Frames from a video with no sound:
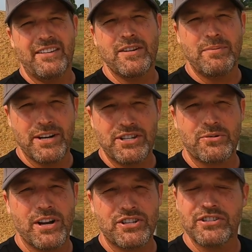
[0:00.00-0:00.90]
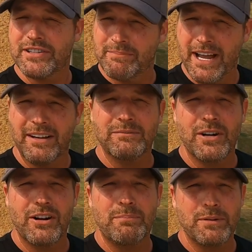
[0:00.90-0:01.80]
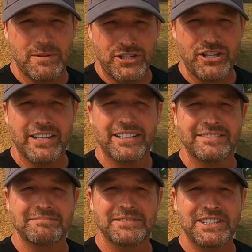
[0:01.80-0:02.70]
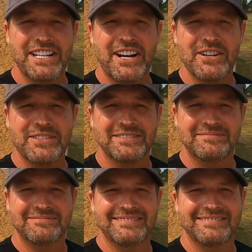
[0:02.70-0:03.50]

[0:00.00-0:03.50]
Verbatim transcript: everybody's questions about where I put my shit. See you guys.